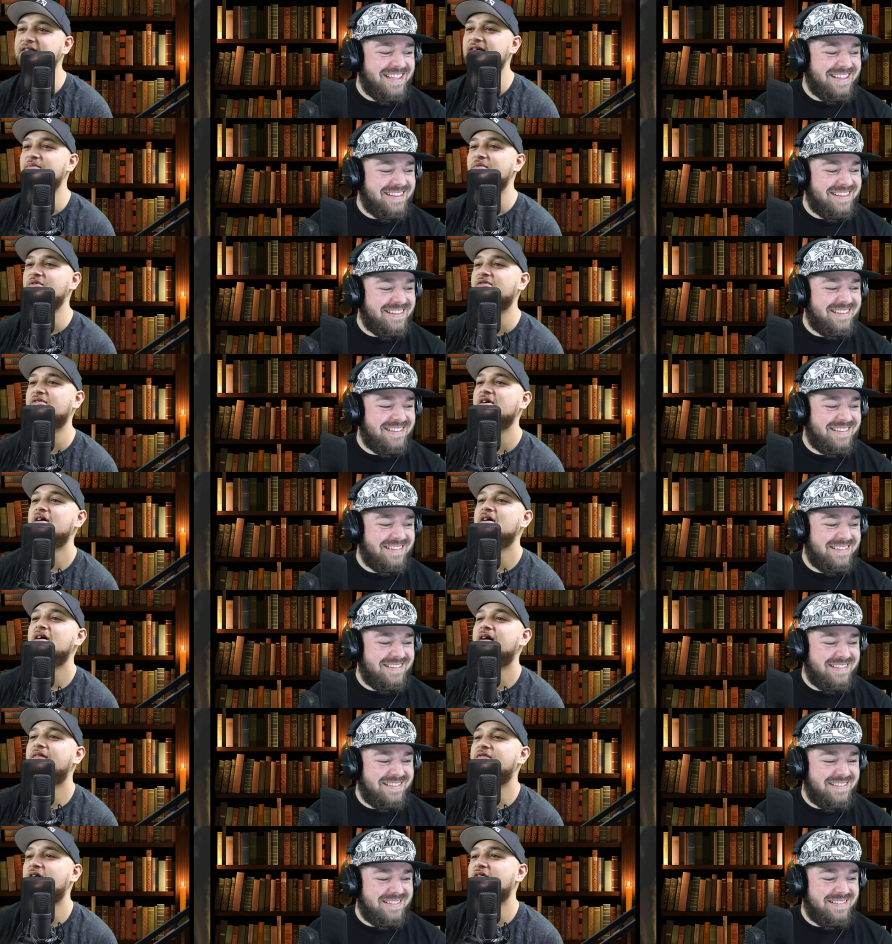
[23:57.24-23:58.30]
Speaker 1: temples
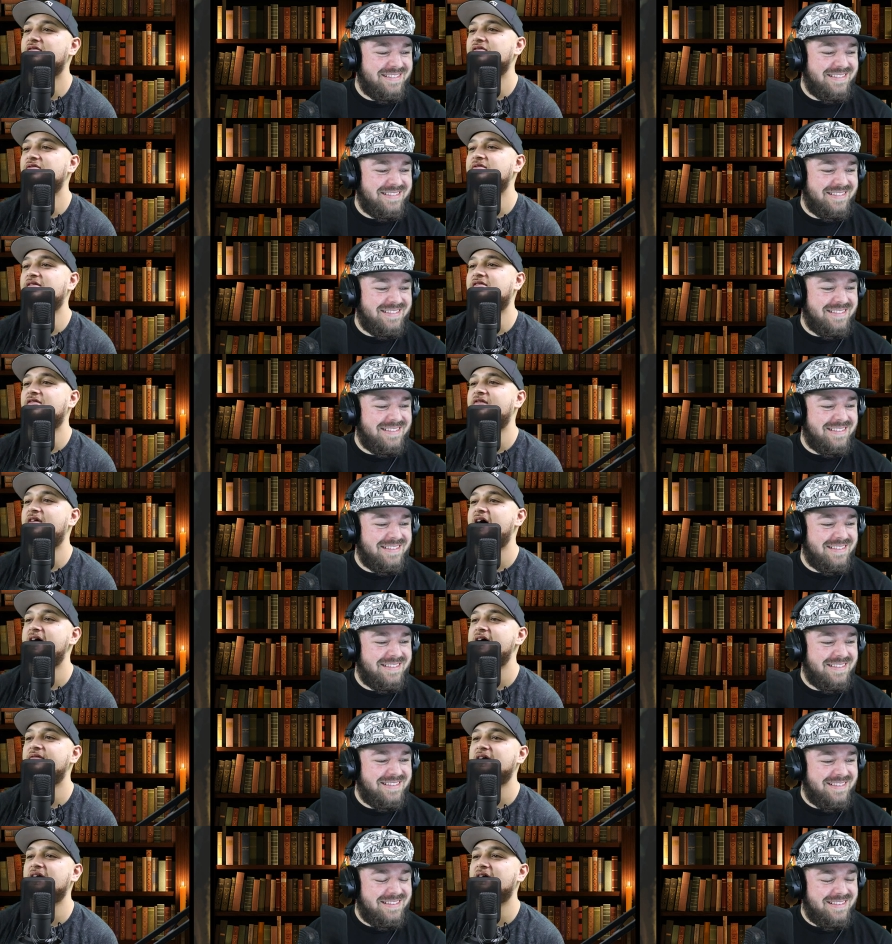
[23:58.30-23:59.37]
of Tharizdun that
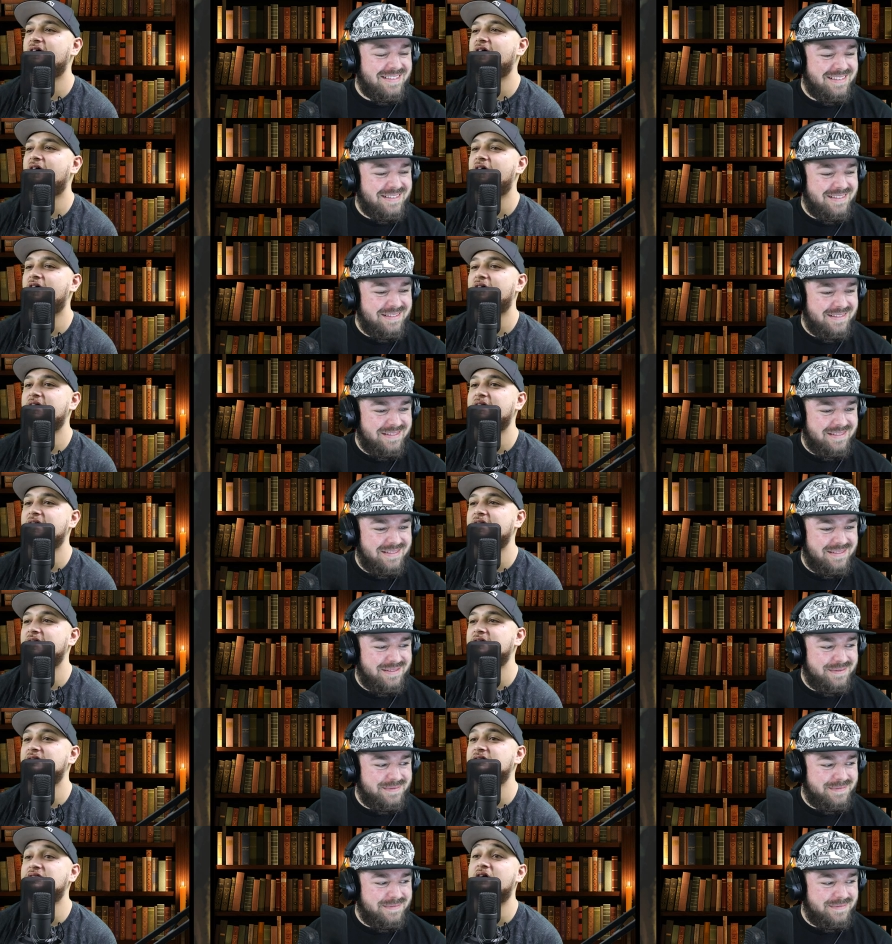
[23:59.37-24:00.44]
survive are
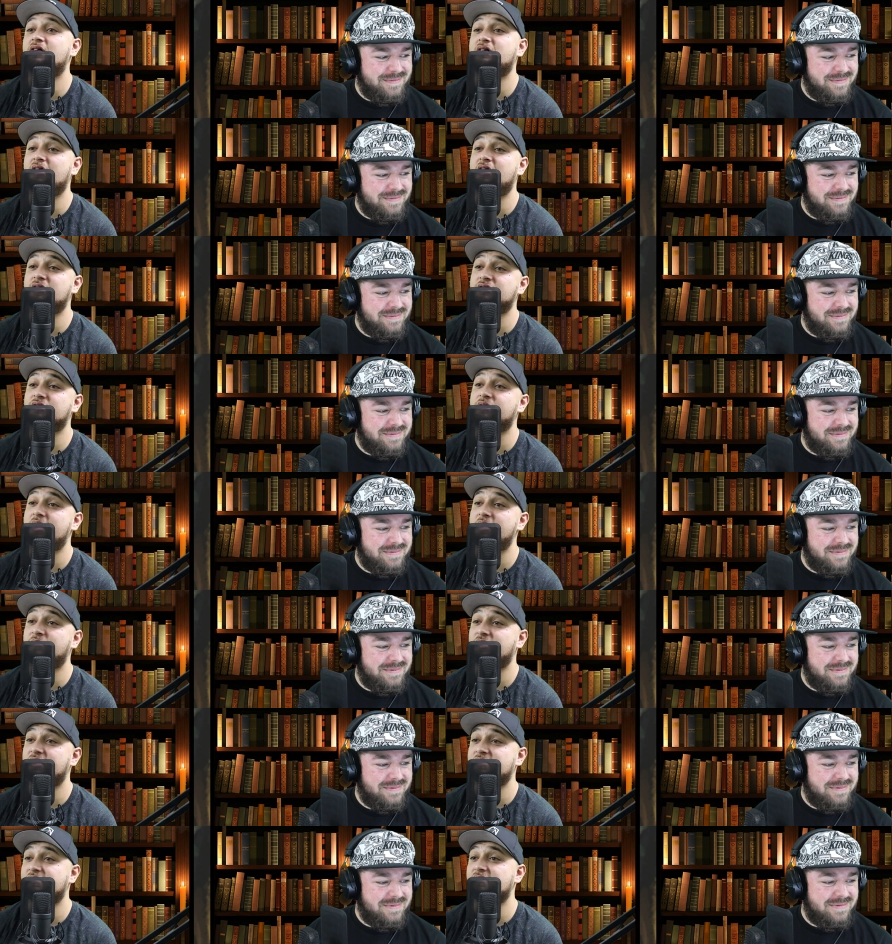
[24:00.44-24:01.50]
in dark
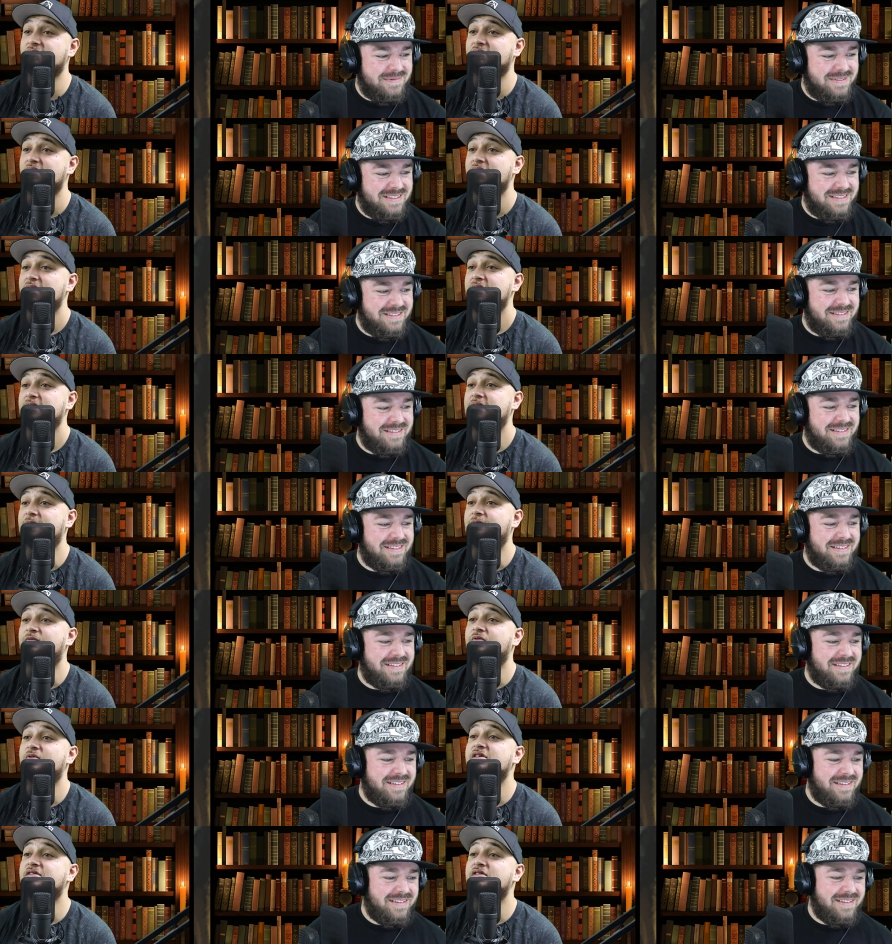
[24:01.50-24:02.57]
underground places, kept
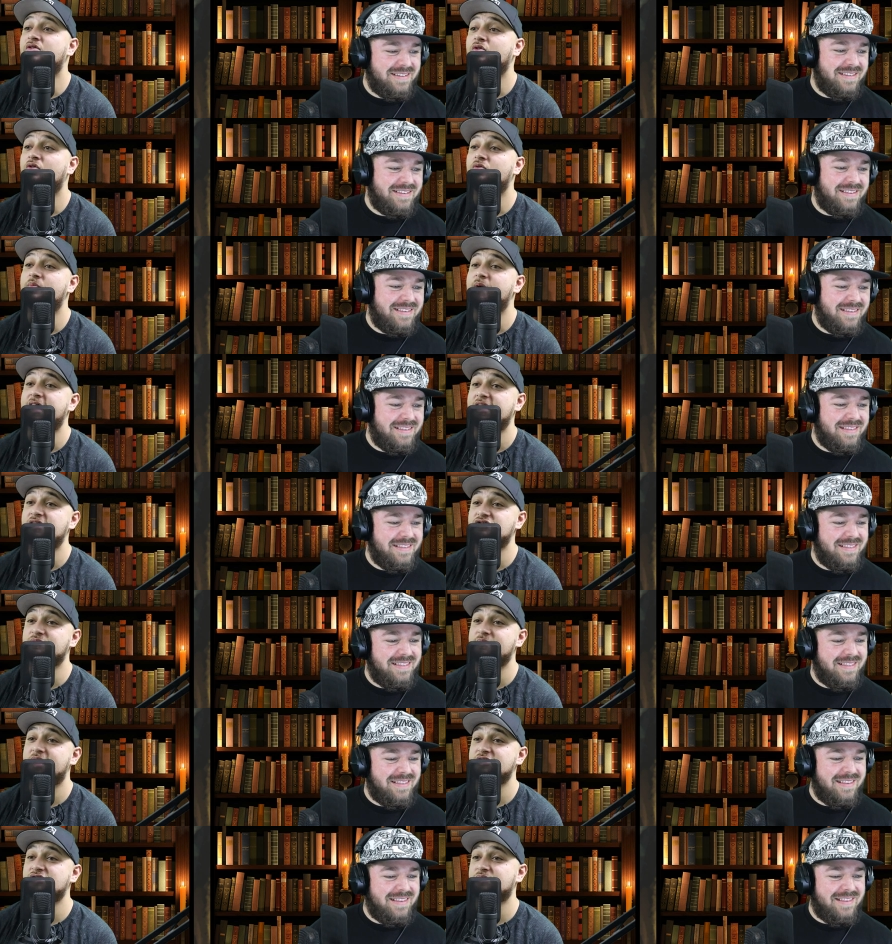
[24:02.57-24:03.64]
freezing cold by
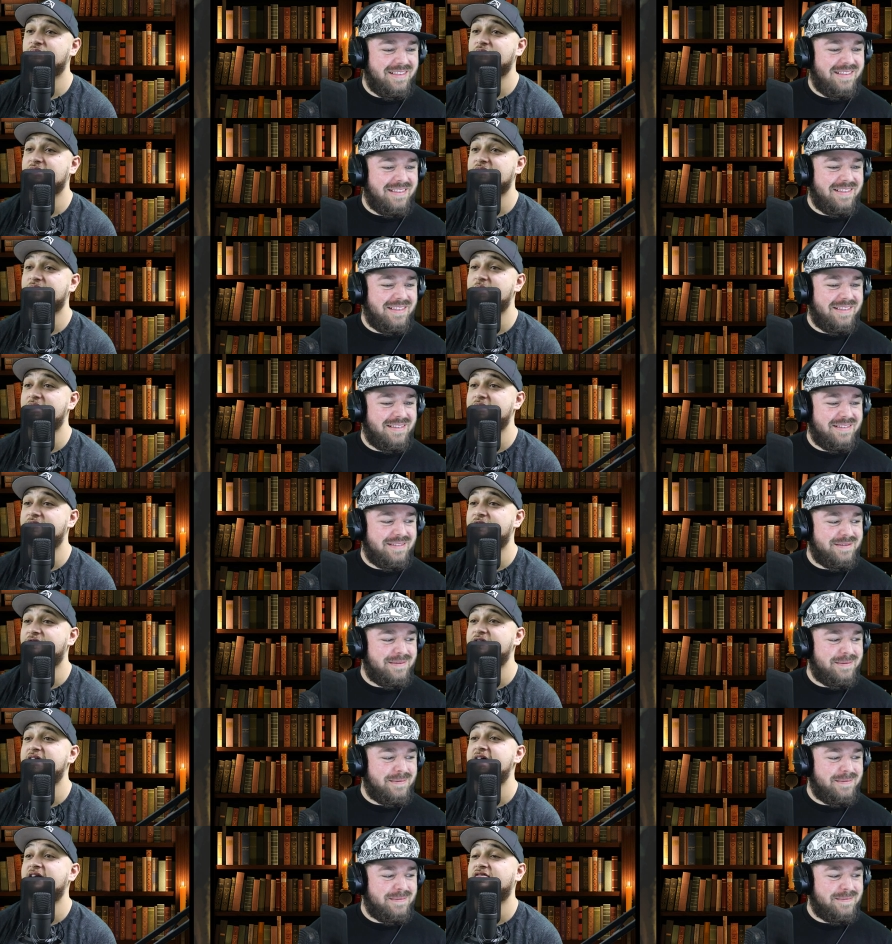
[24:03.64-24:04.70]
ancient magic placed by the
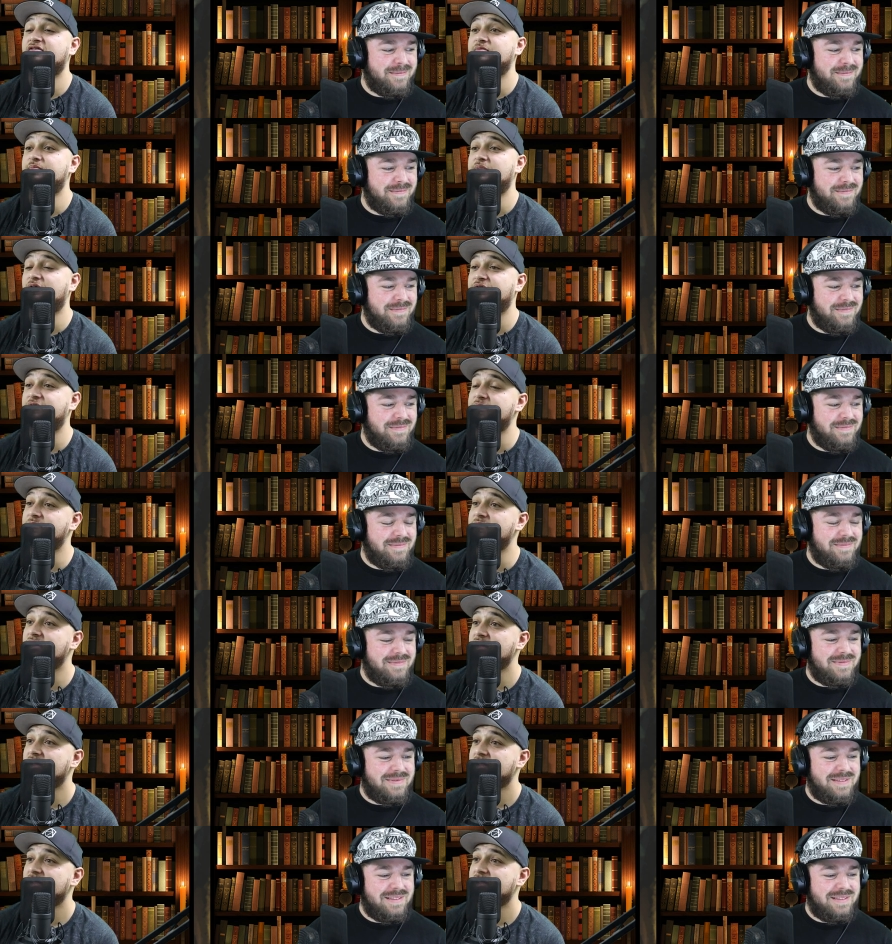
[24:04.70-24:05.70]
fanatics who built them.